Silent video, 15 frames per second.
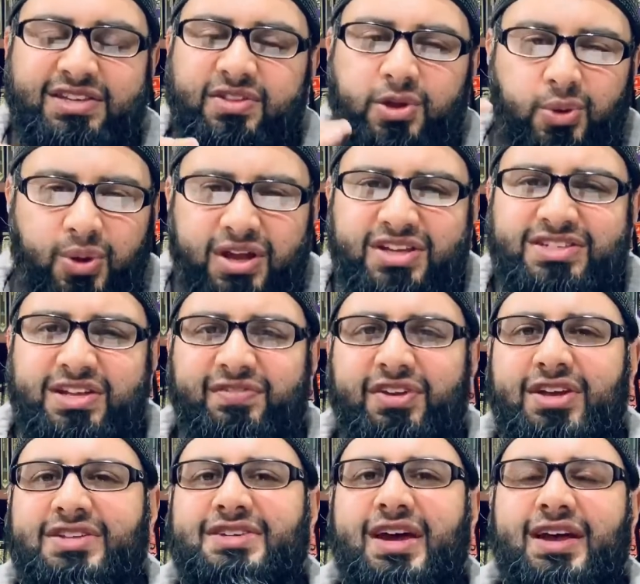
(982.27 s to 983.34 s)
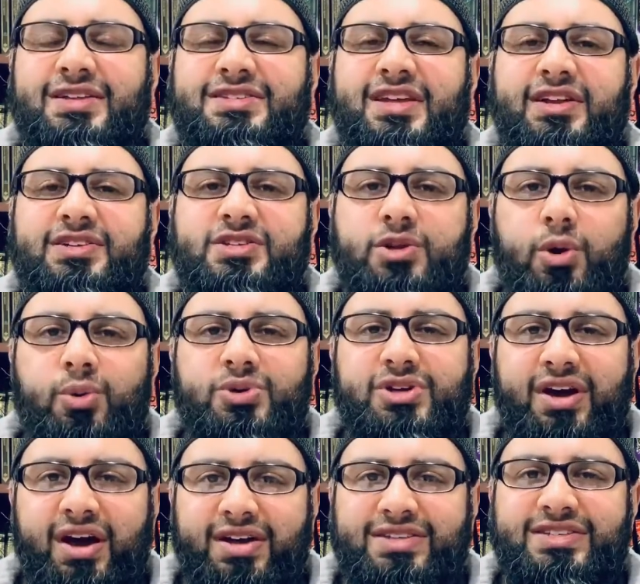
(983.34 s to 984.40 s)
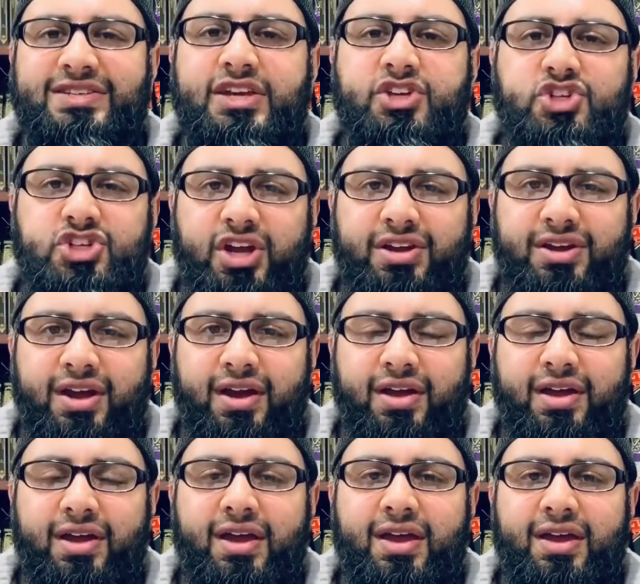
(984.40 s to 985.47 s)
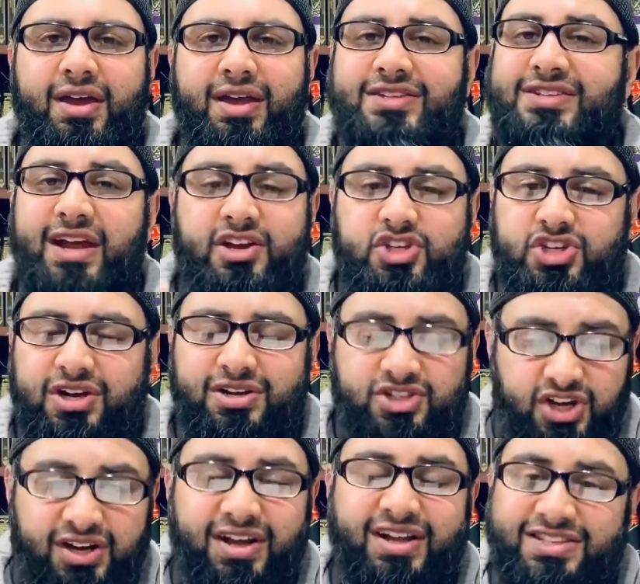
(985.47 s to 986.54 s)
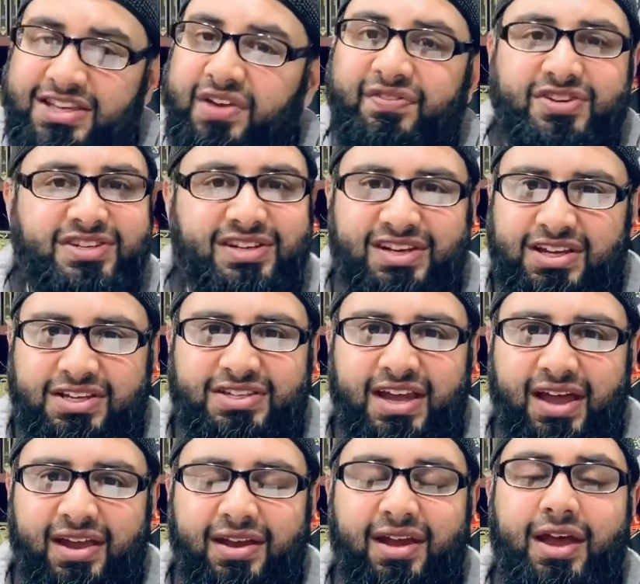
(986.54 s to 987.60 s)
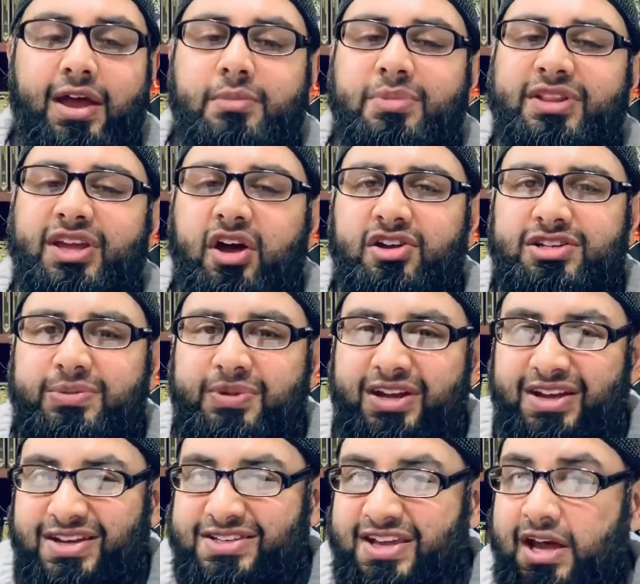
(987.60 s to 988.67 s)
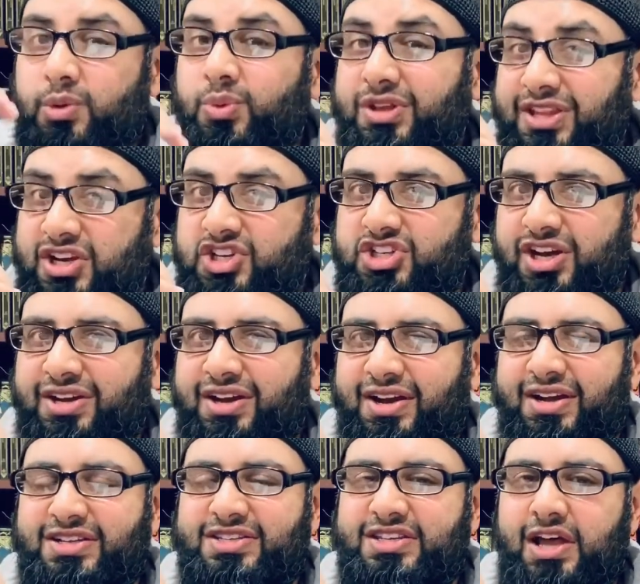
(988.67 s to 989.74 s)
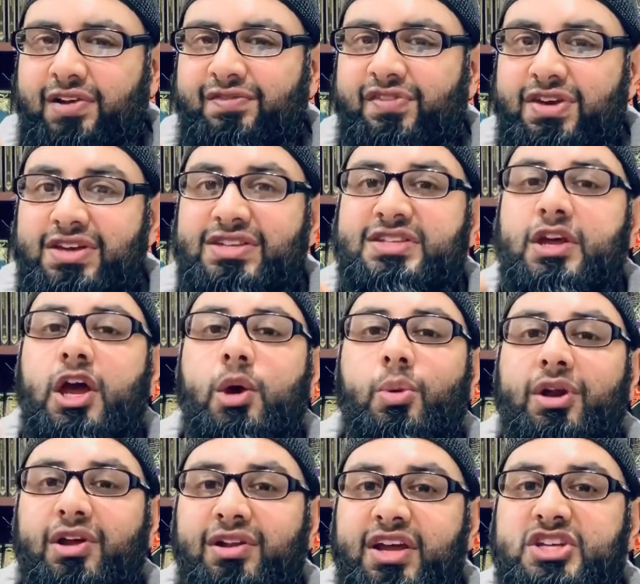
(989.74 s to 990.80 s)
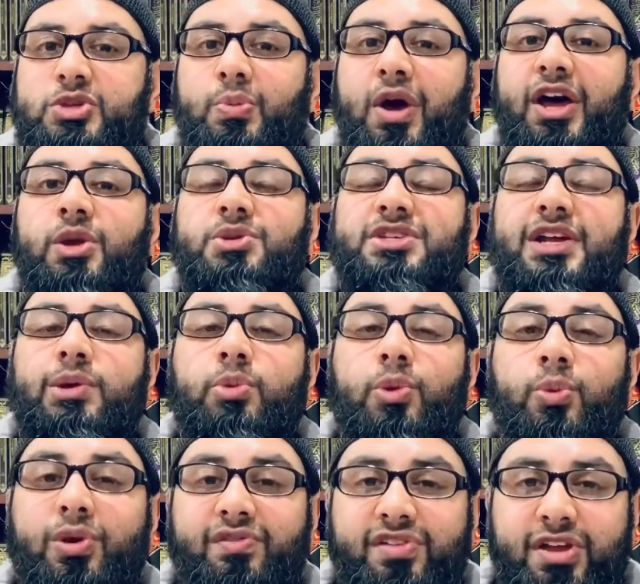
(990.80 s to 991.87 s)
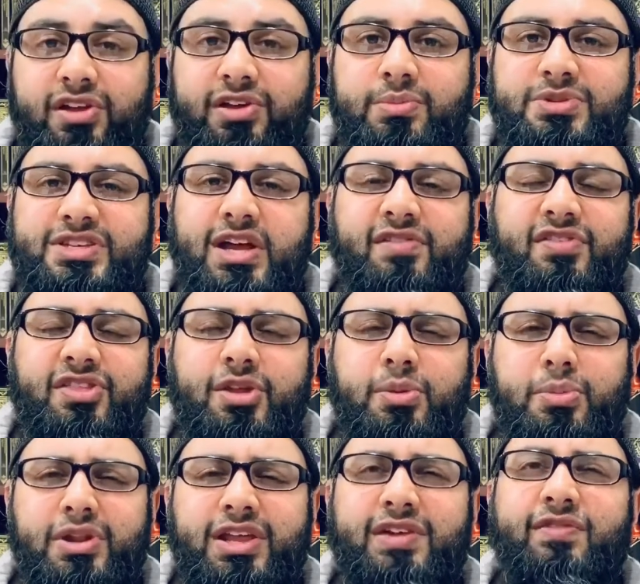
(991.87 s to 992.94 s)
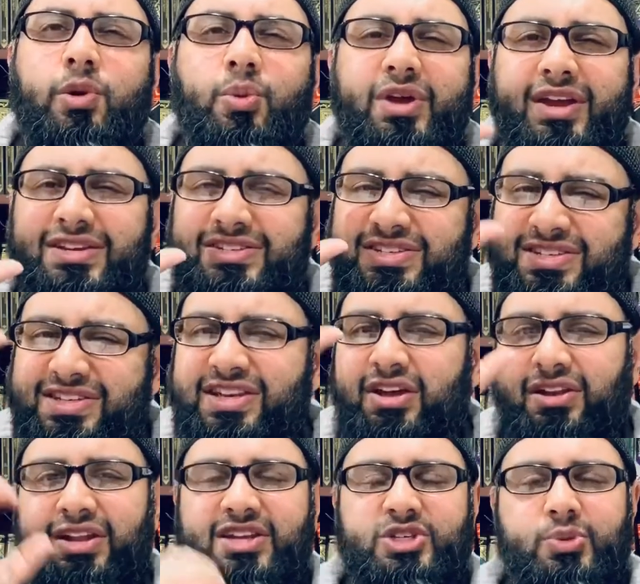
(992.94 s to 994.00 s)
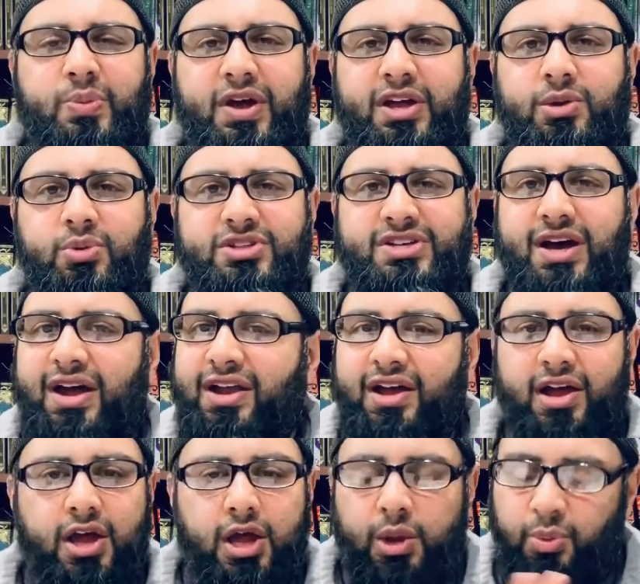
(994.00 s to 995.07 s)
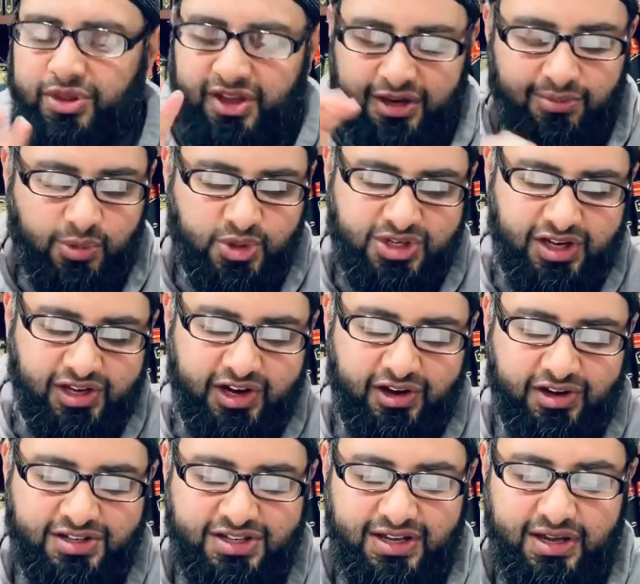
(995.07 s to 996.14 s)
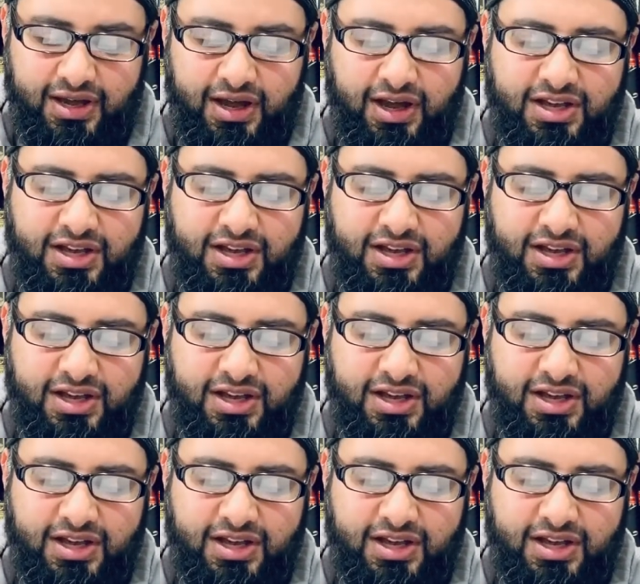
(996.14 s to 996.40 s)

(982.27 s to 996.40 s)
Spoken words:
And the greatest of ihsans that is known to us in Jannah, it's not Jannah itself is an ihsan, but the ultimate ihsan within Jannah itself is when Allah subhanahu wa ta'ala will reveal himself and the believer will get to see Allah subhanahu wa ta'ala with utmost clarity.